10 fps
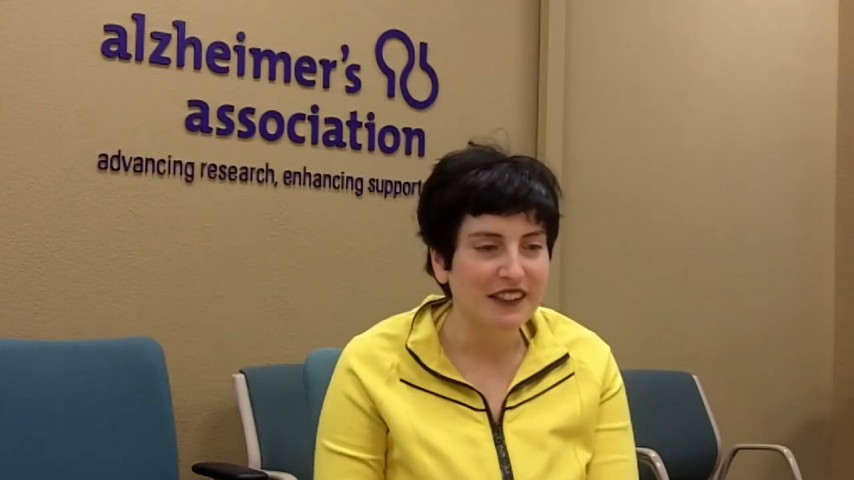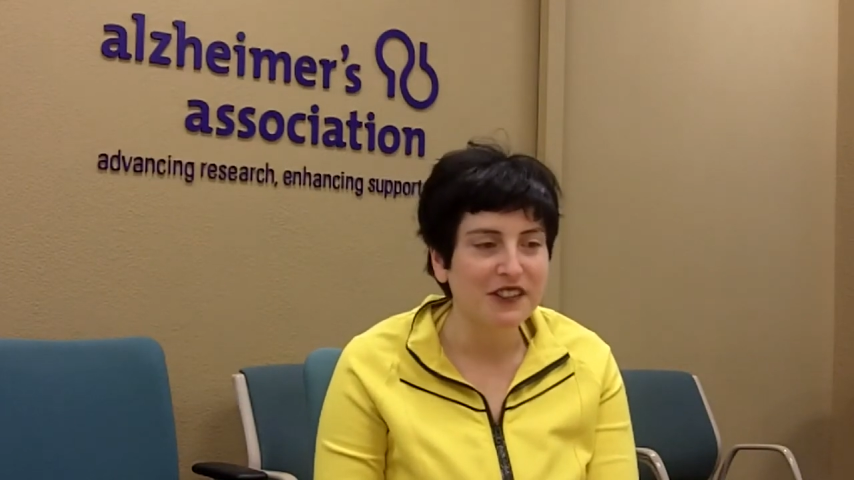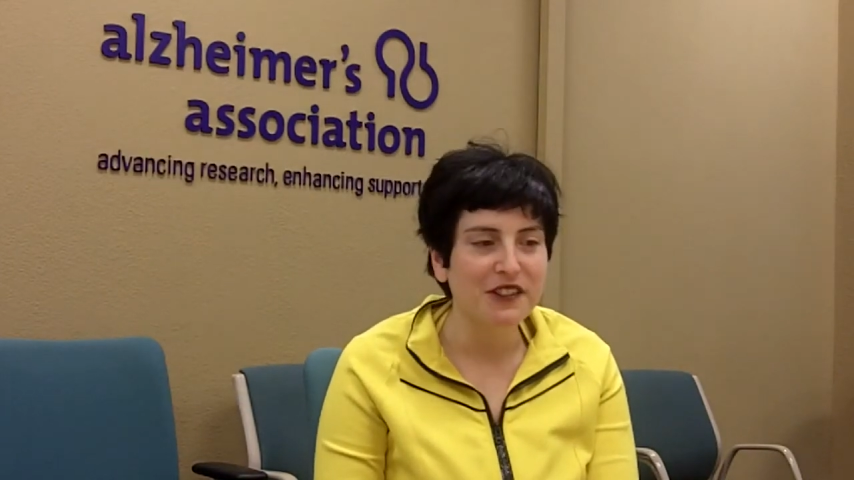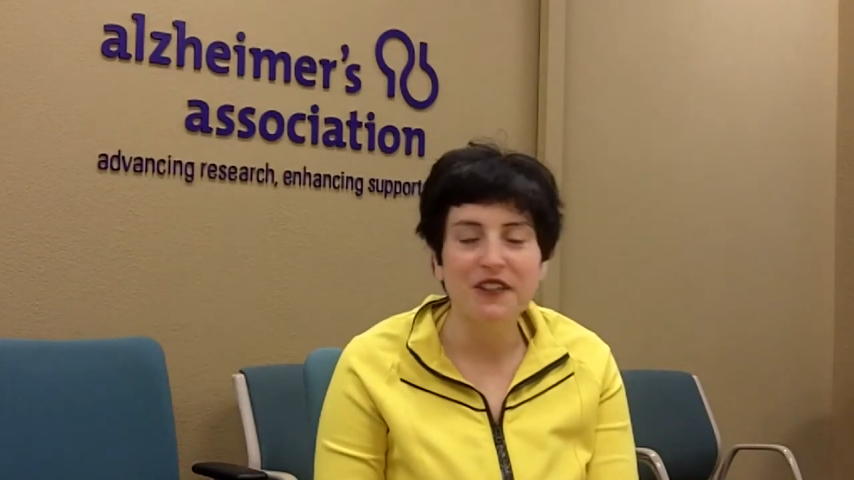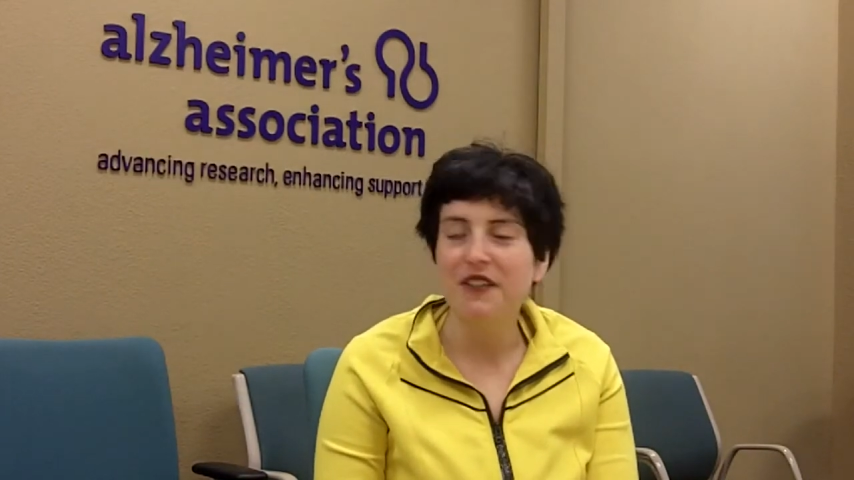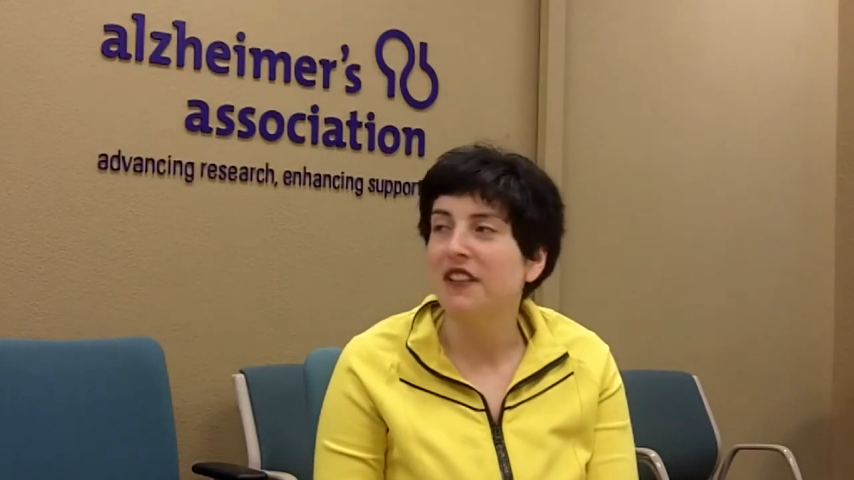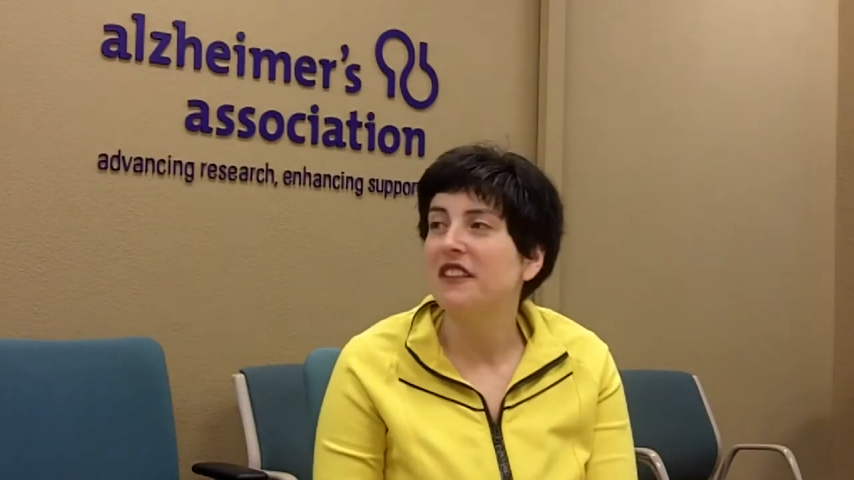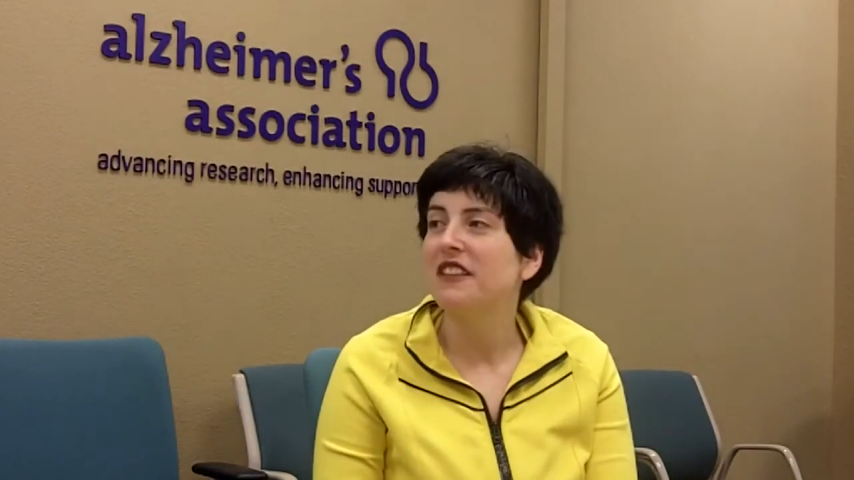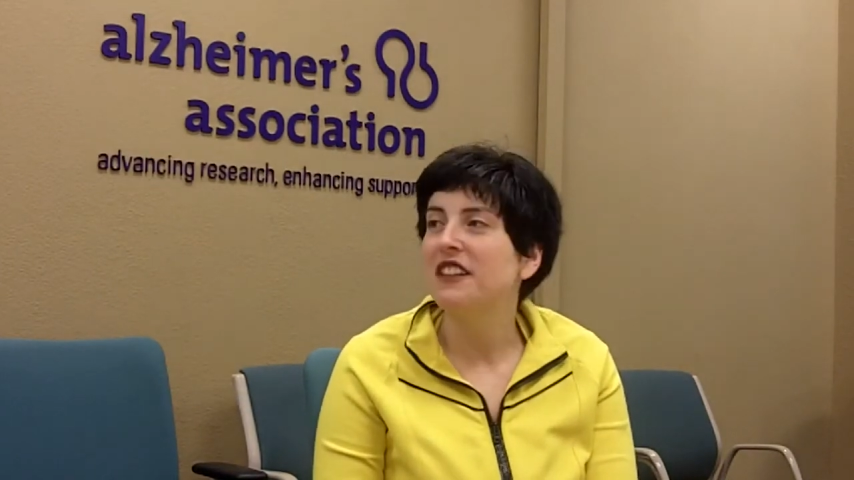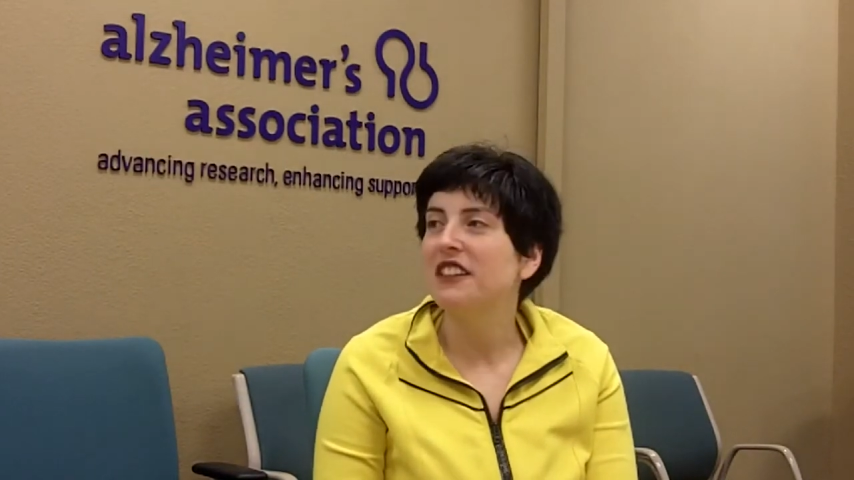survey
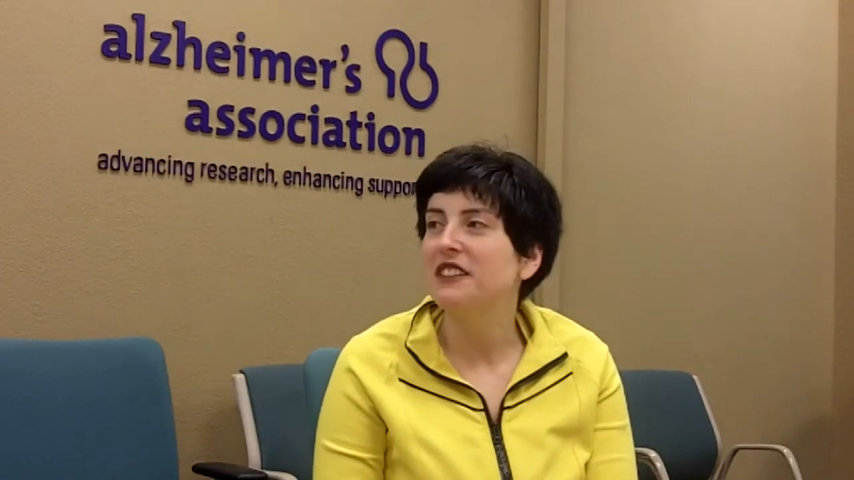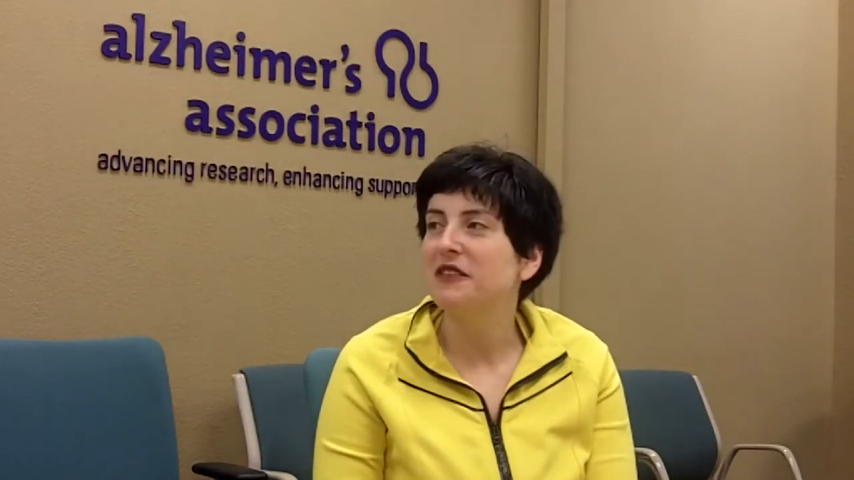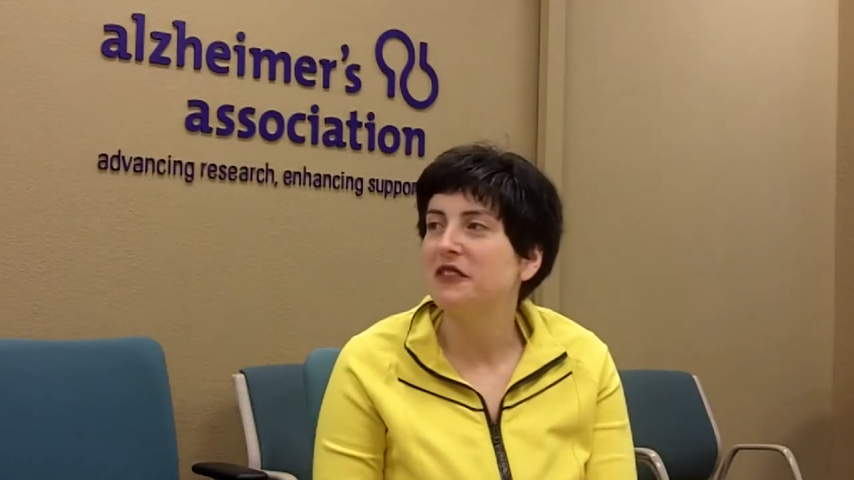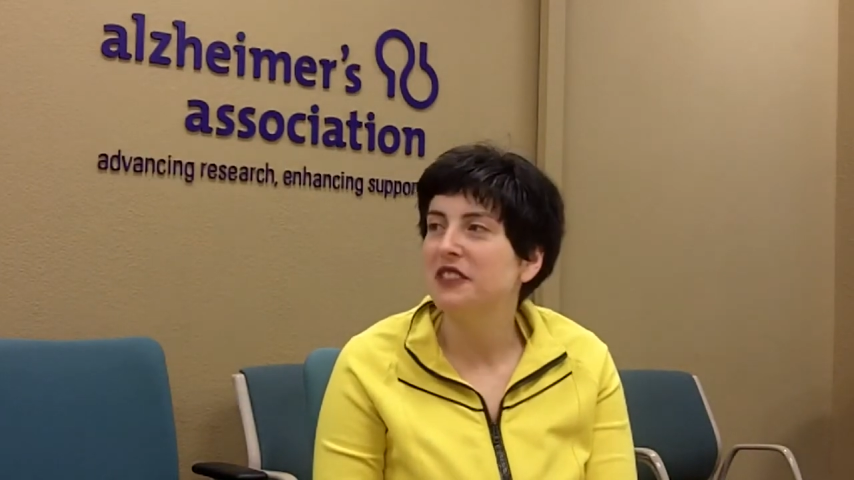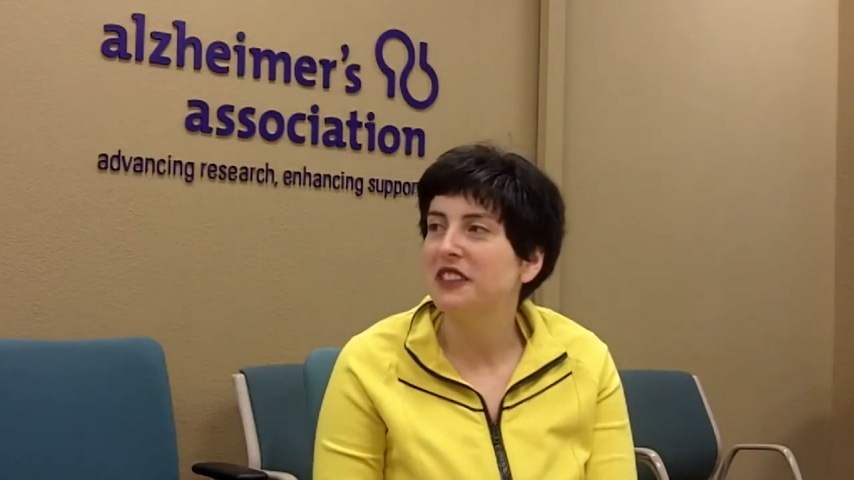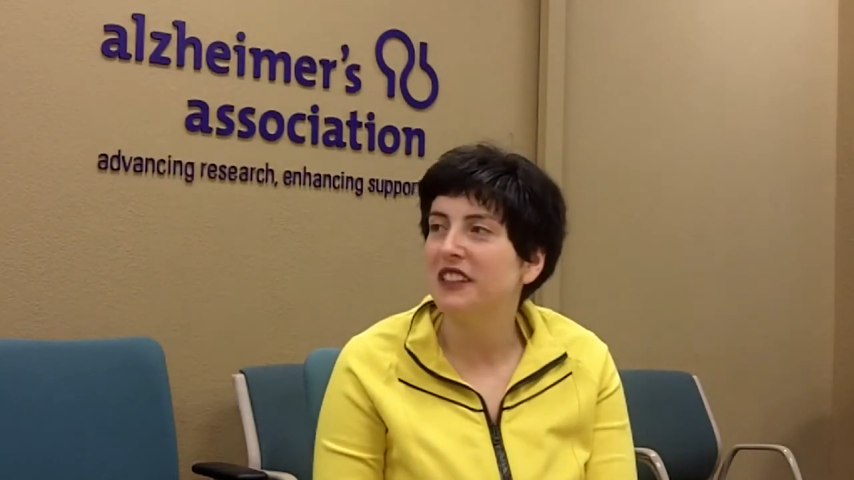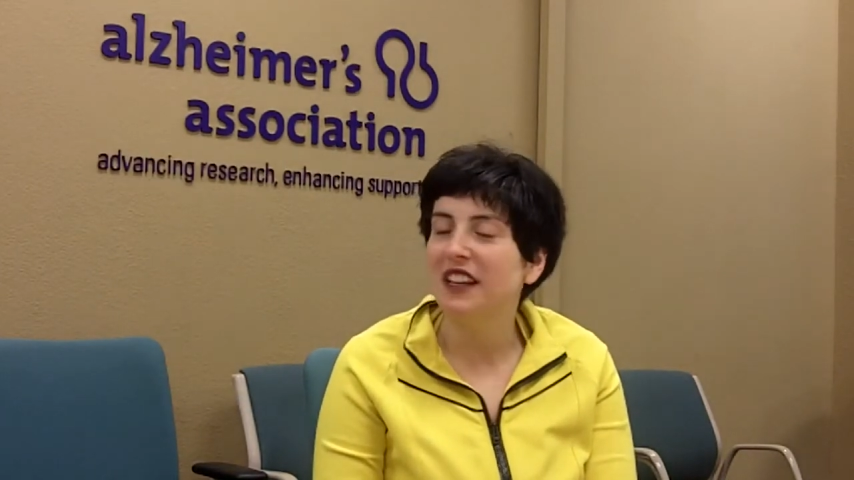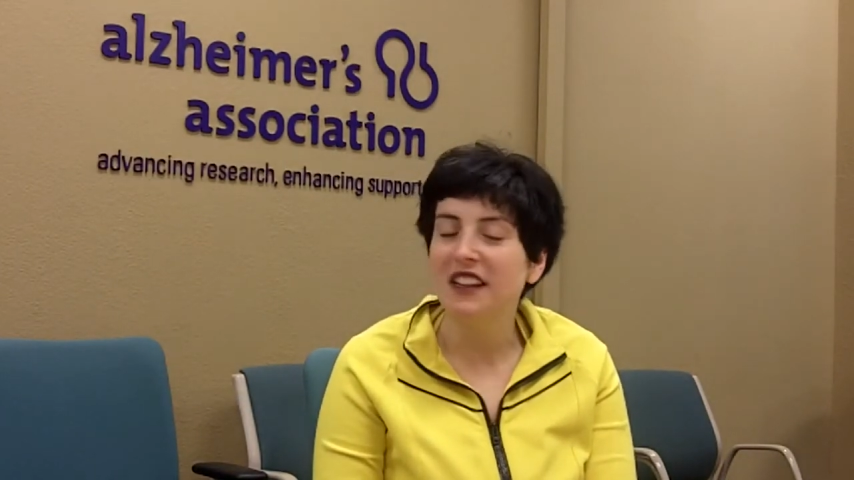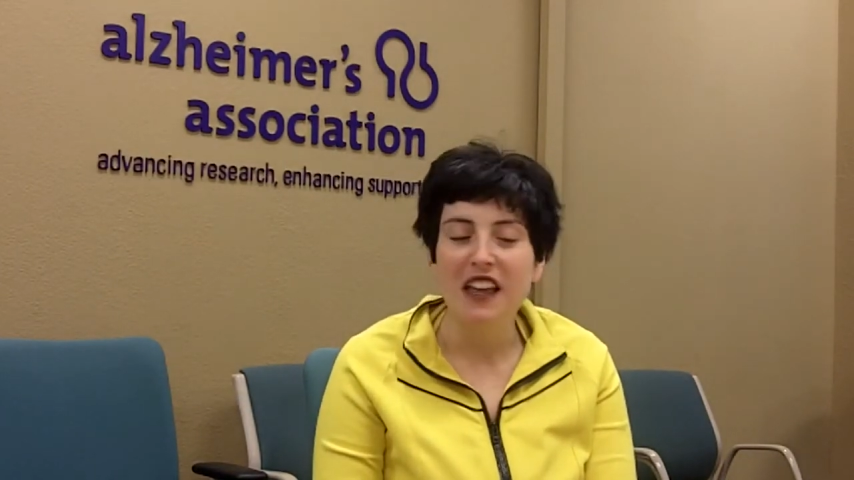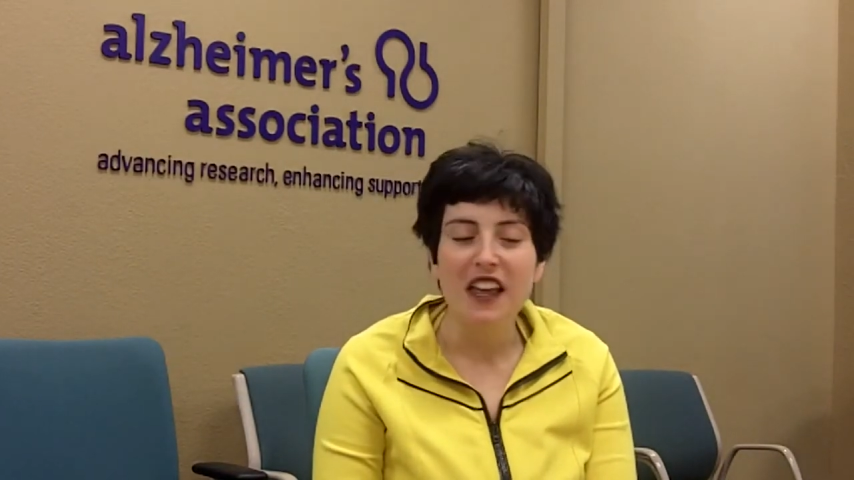on this, you will see
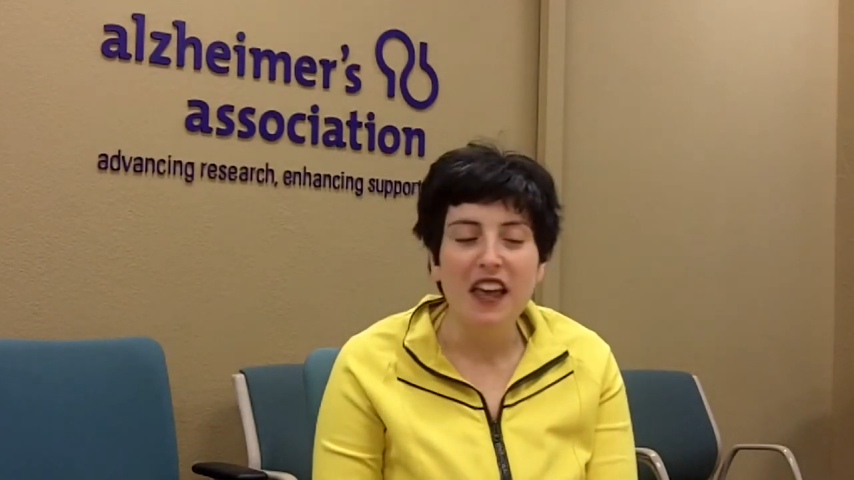that